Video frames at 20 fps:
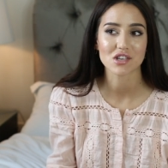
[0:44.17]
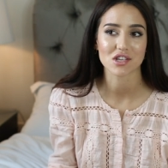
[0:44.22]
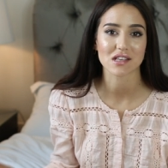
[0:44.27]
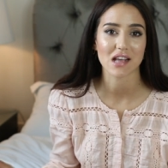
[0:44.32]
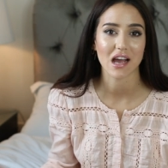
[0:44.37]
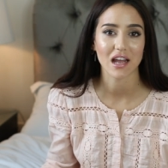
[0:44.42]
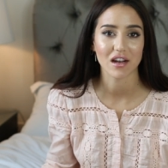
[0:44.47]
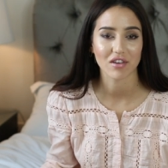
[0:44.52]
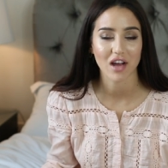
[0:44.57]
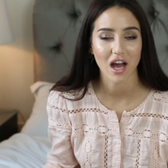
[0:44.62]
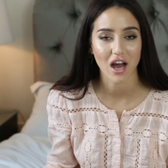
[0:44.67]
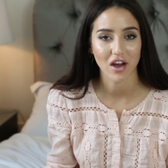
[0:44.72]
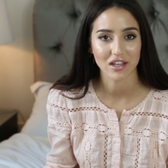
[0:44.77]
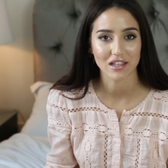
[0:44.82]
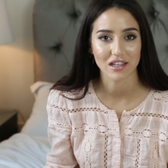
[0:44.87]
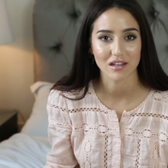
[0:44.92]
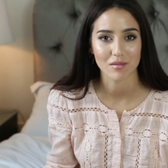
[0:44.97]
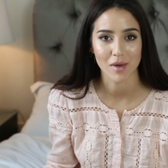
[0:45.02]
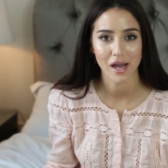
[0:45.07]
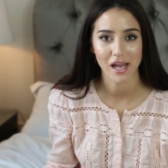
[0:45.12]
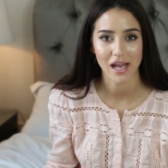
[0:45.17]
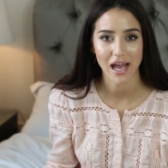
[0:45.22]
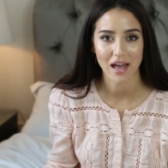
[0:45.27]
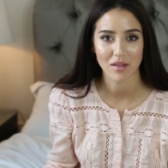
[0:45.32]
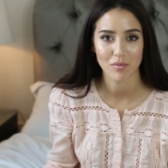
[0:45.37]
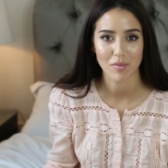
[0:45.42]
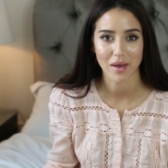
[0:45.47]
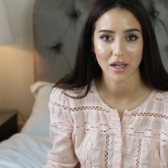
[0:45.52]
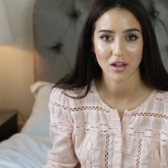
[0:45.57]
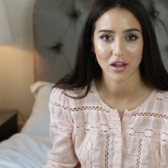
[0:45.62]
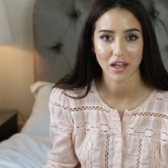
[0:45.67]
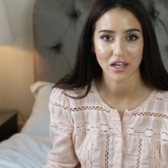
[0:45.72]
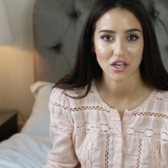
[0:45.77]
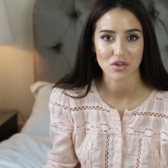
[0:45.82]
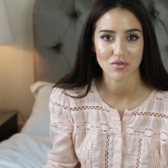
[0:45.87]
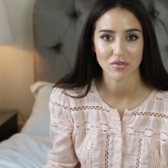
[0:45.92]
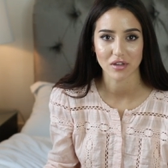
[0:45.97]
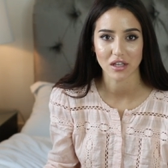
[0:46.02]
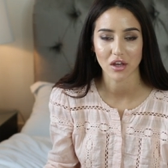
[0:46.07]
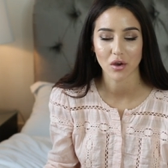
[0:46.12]
just kind of how I did my handbag
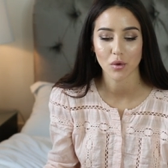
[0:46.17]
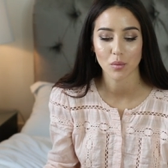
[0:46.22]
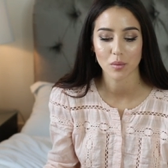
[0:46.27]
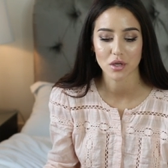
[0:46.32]
collection video,